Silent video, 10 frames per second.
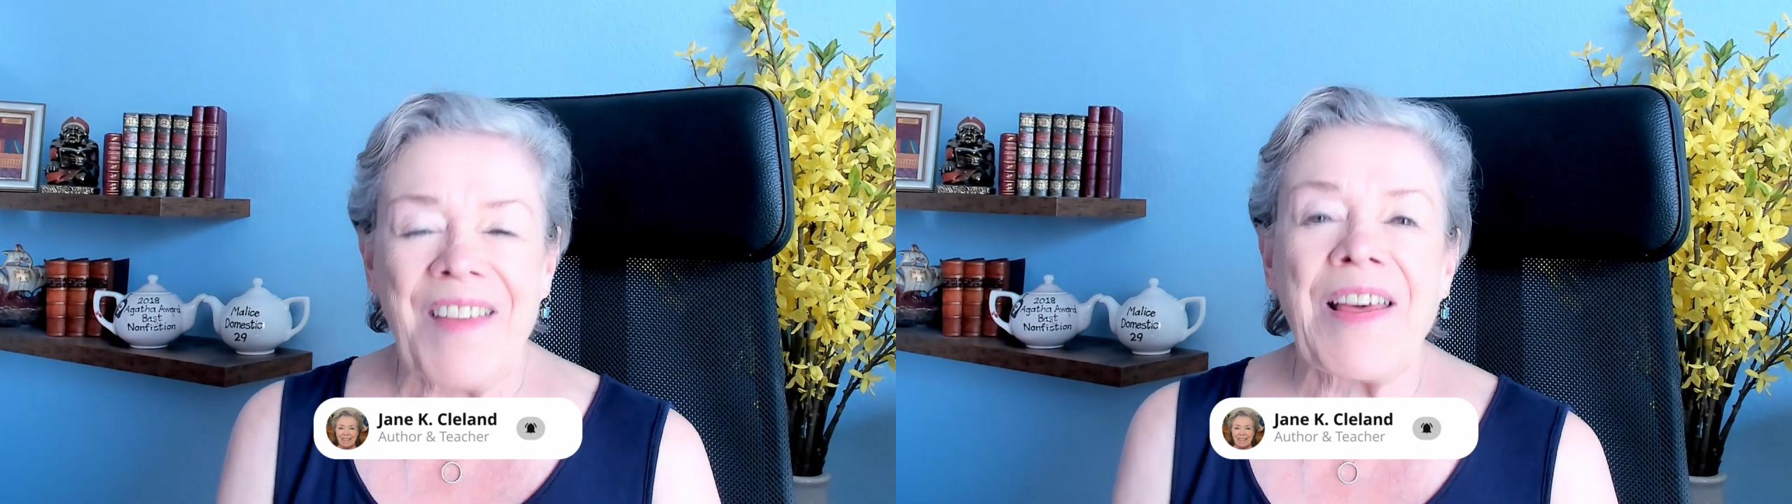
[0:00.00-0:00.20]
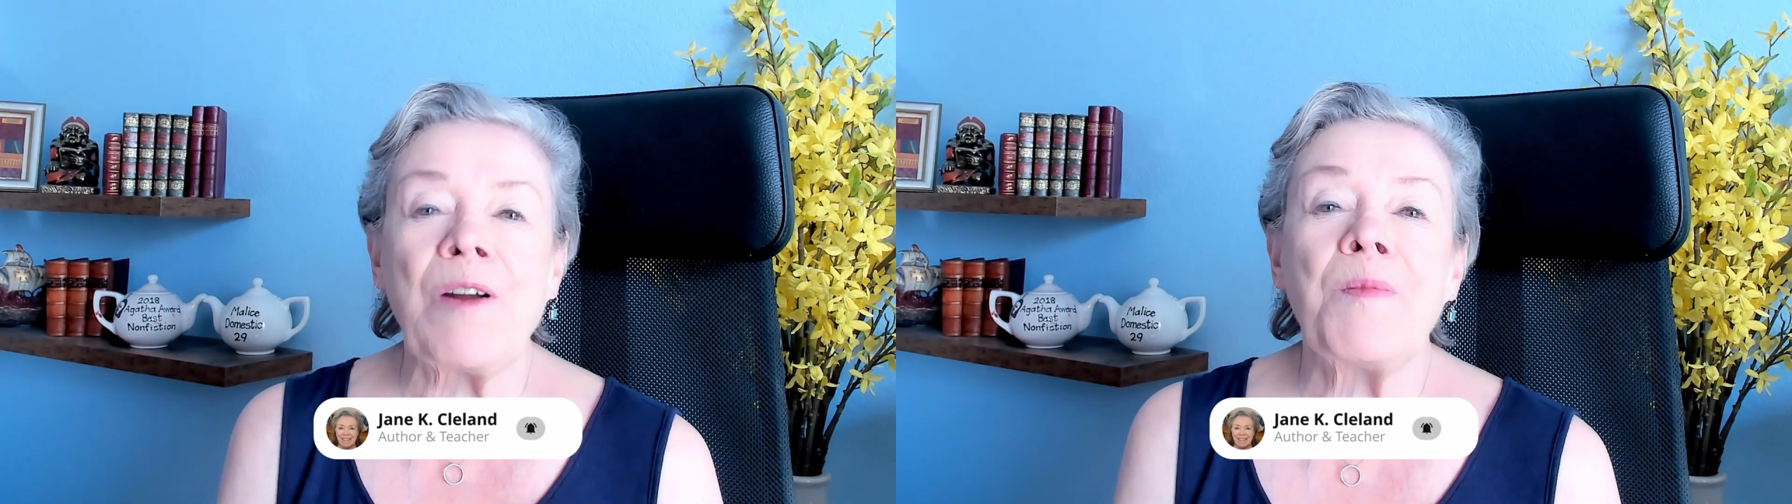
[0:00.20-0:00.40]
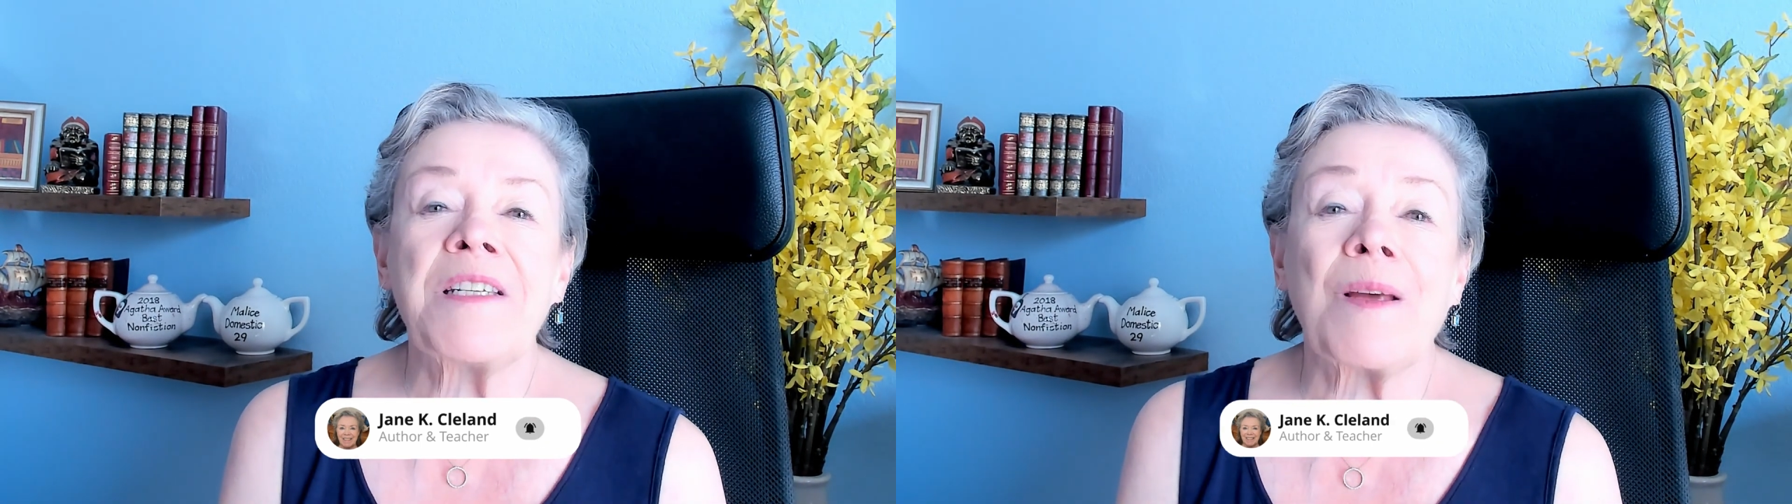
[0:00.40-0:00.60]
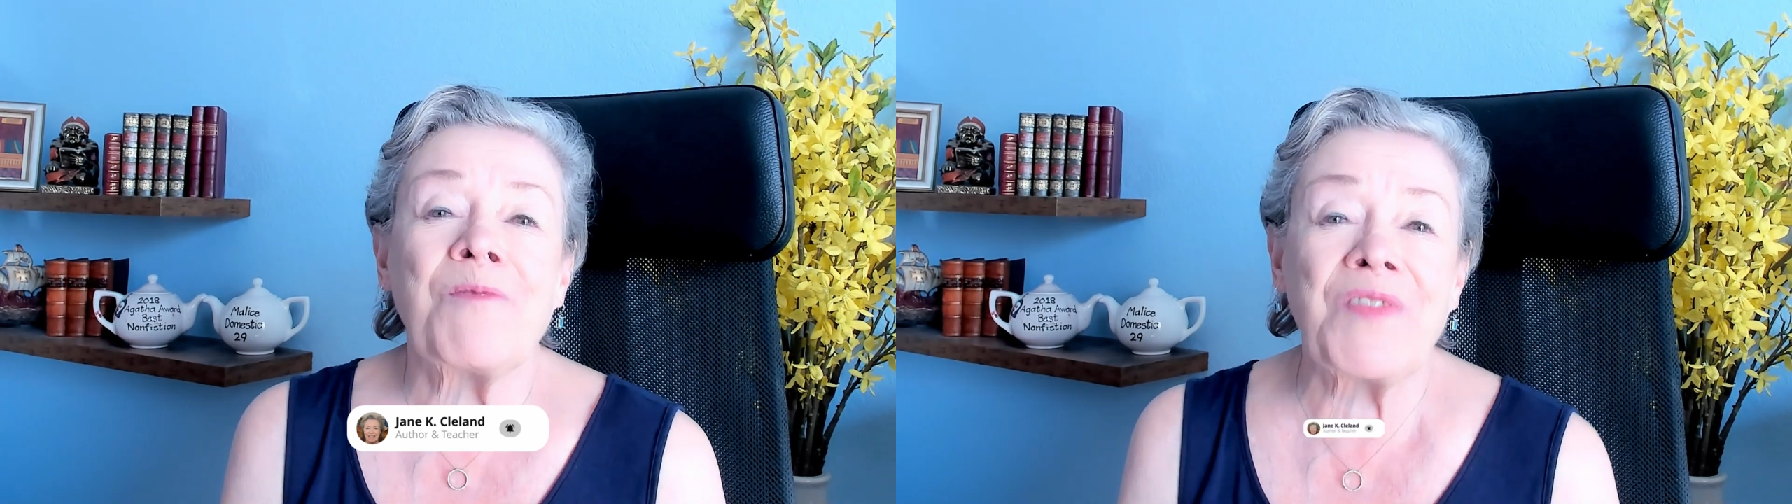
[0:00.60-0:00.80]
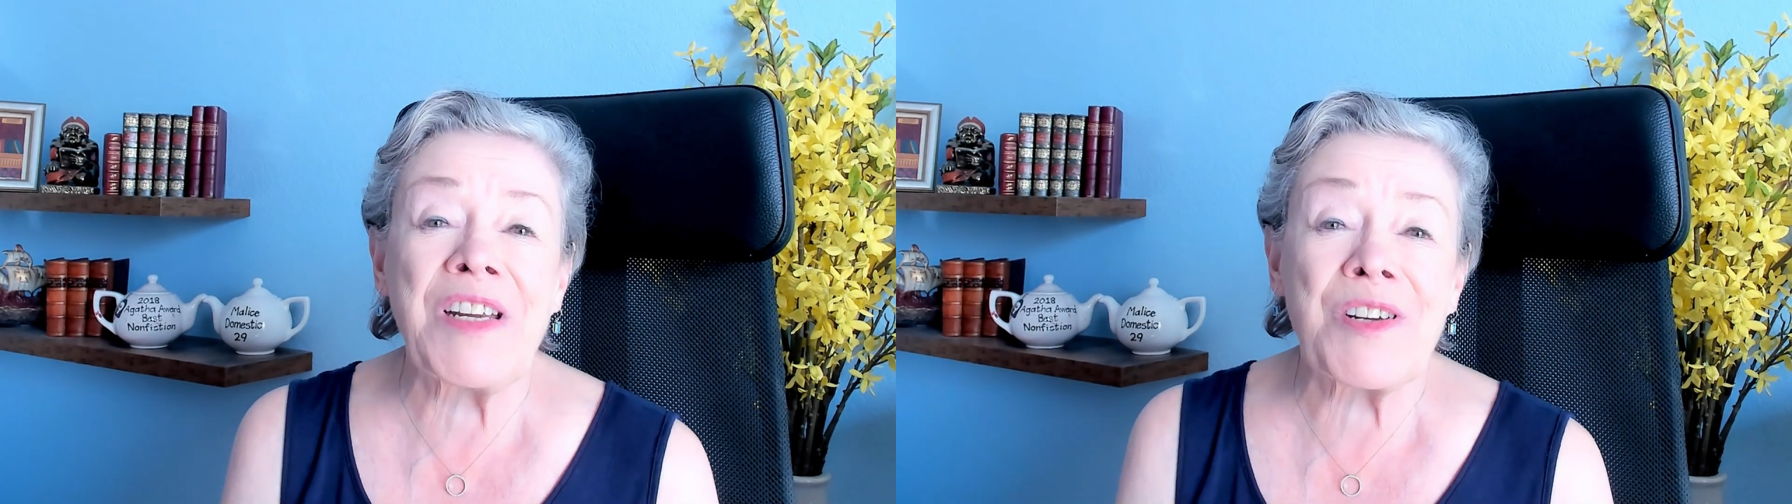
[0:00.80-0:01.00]
That opens up
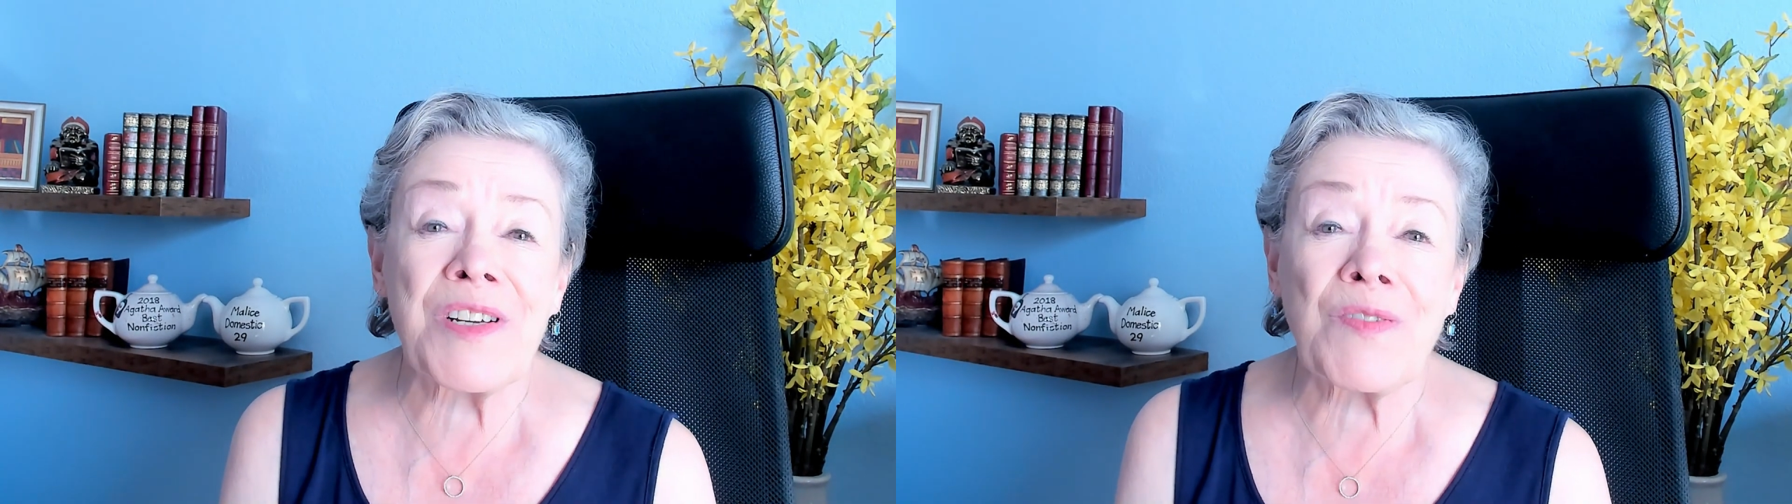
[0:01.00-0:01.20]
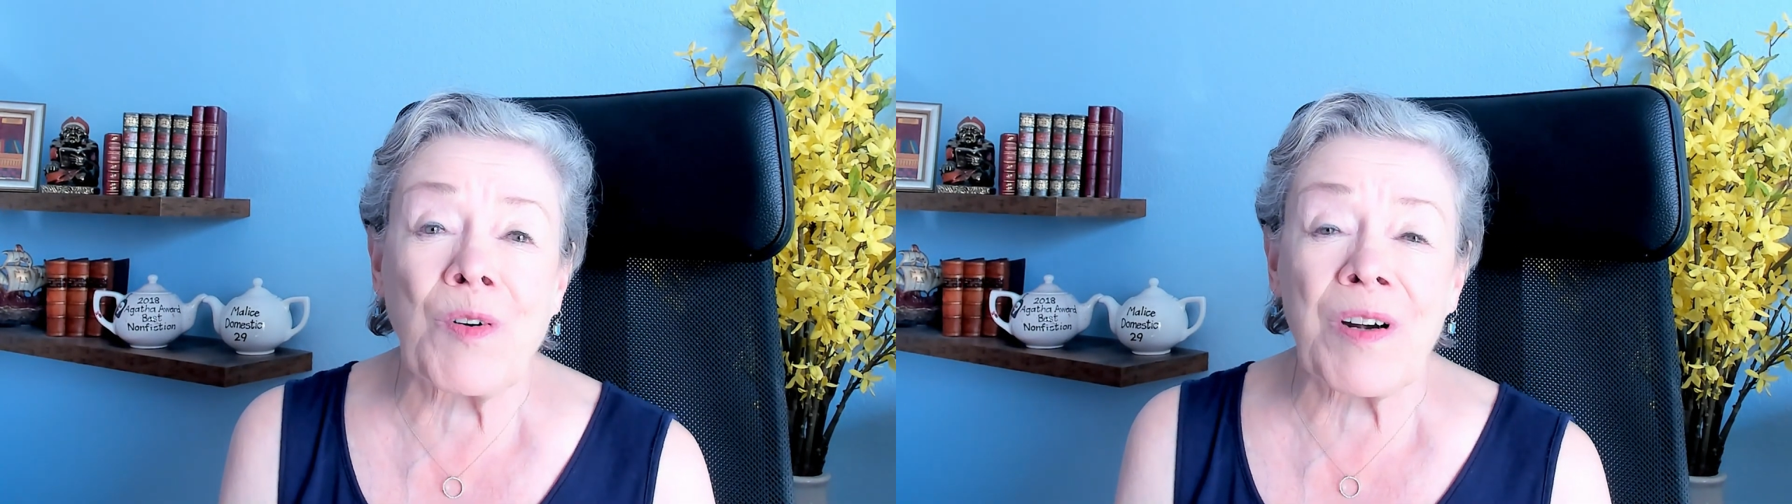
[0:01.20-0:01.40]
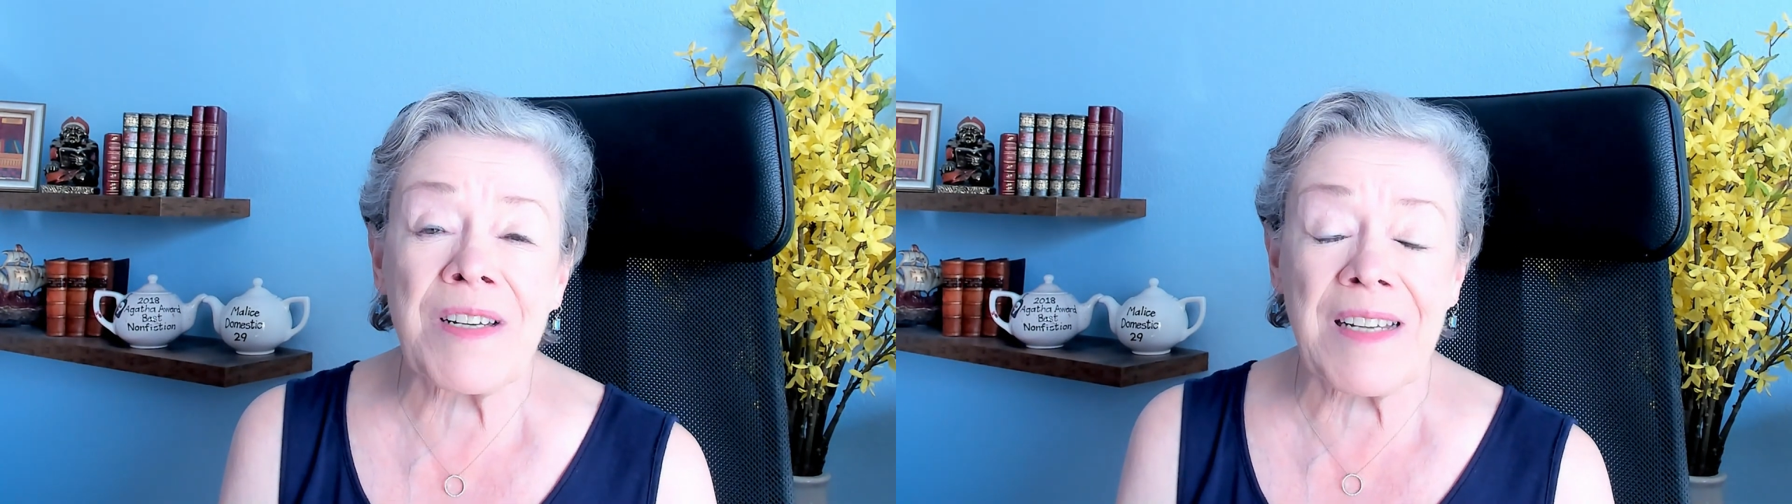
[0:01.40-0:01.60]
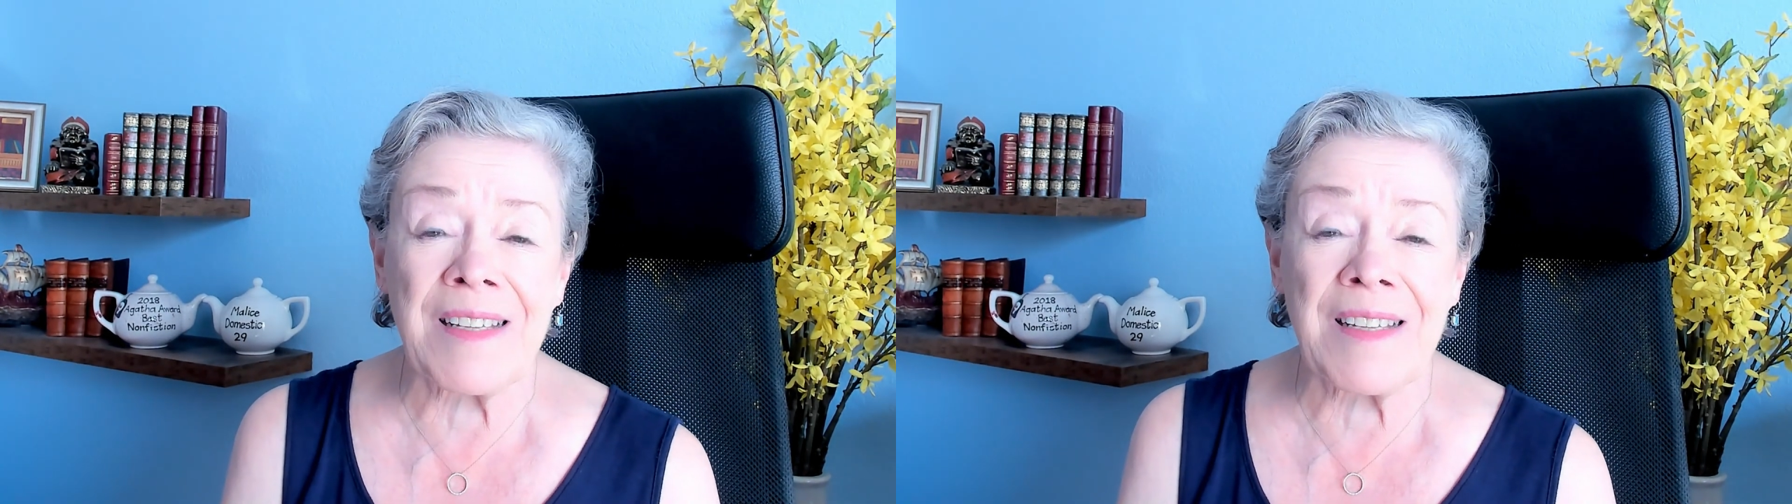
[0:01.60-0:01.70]
features for us